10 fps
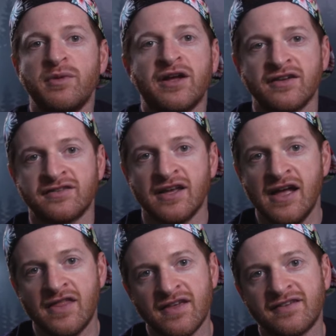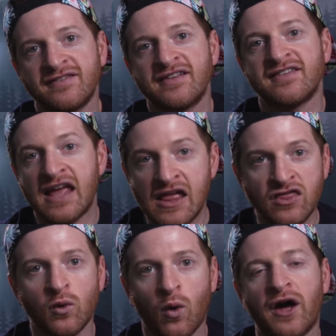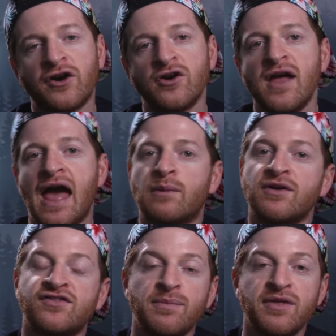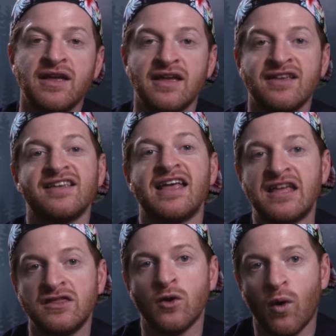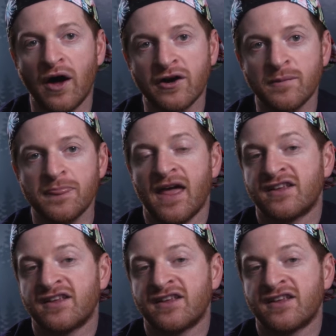because this sits in the water, and when something is in the water,